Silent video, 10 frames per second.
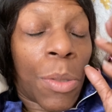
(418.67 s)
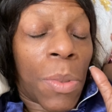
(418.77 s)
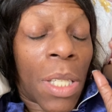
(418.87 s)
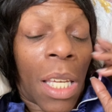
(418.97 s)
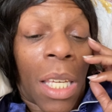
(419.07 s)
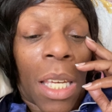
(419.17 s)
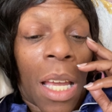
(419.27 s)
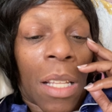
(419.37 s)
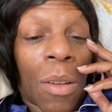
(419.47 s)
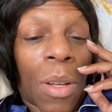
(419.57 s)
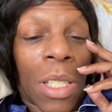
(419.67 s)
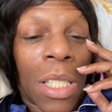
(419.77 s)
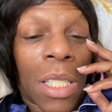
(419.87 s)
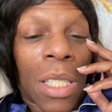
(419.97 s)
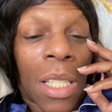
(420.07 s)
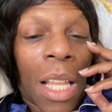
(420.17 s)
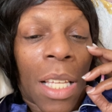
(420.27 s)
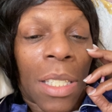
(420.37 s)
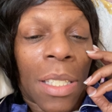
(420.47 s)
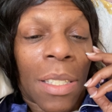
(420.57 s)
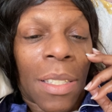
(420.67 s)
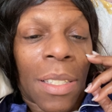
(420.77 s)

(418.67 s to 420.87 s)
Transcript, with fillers: She was like, Yeah, I know I need these glasses.